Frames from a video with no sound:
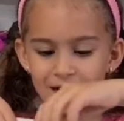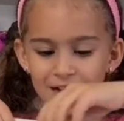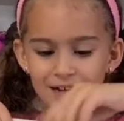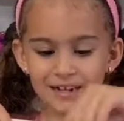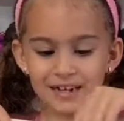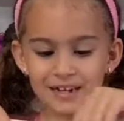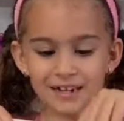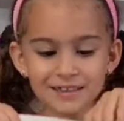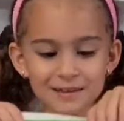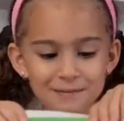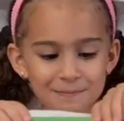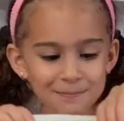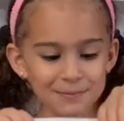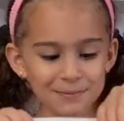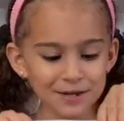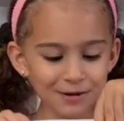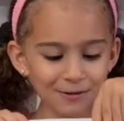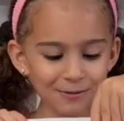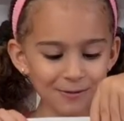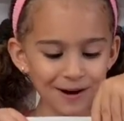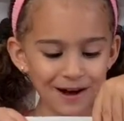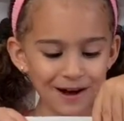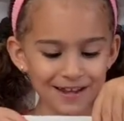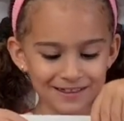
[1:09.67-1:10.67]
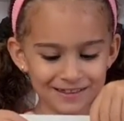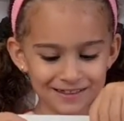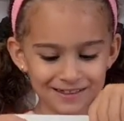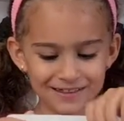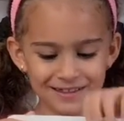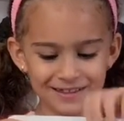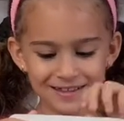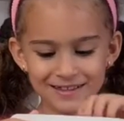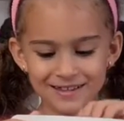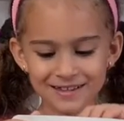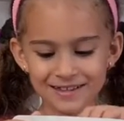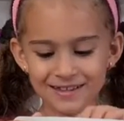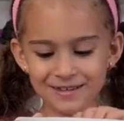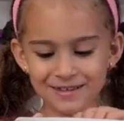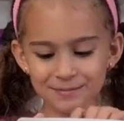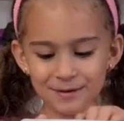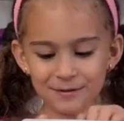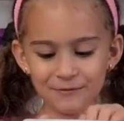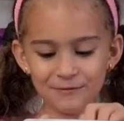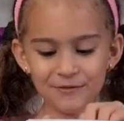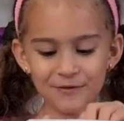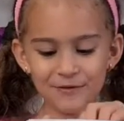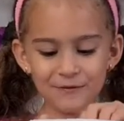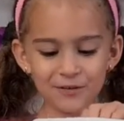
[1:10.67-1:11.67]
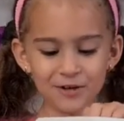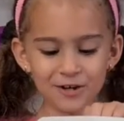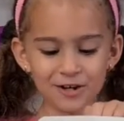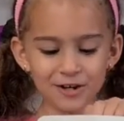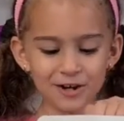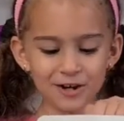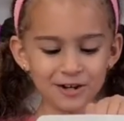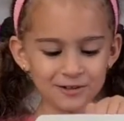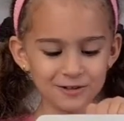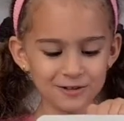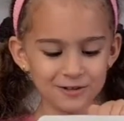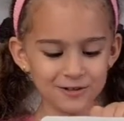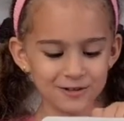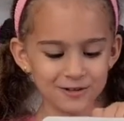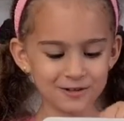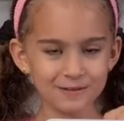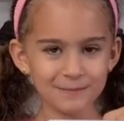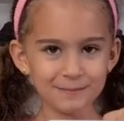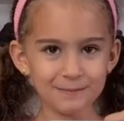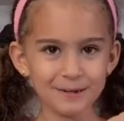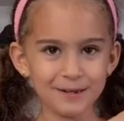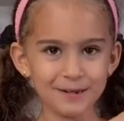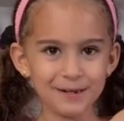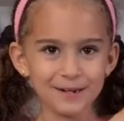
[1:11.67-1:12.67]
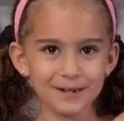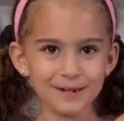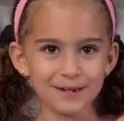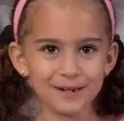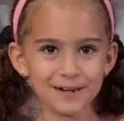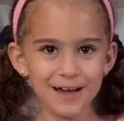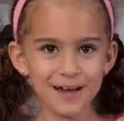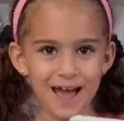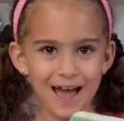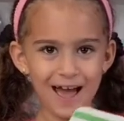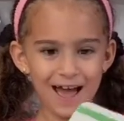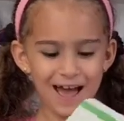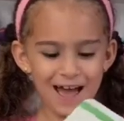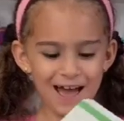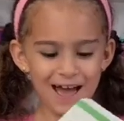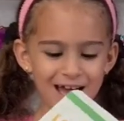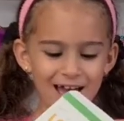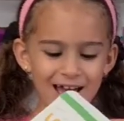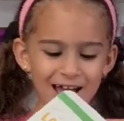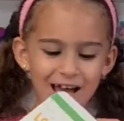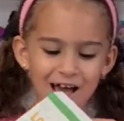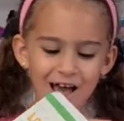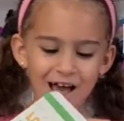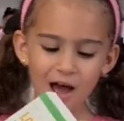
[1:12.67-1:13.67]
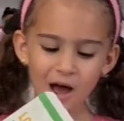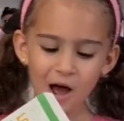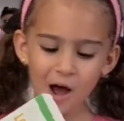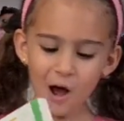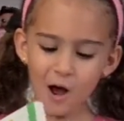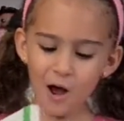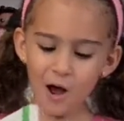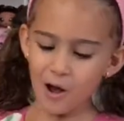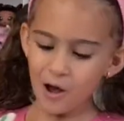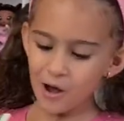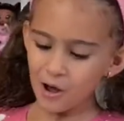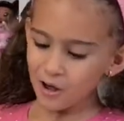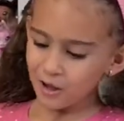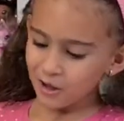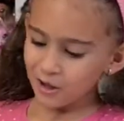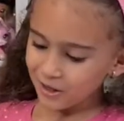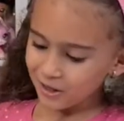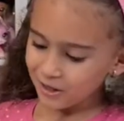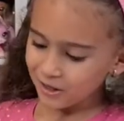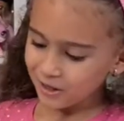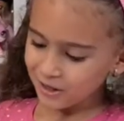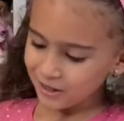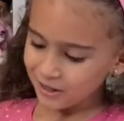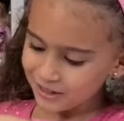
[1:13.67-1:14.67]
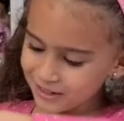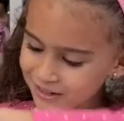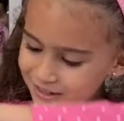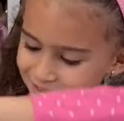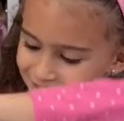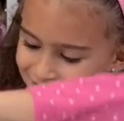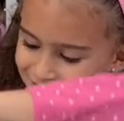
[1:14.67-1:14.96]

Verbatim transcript: I got the pink one. My favorite color. Oh my gosh, and you are so pink today.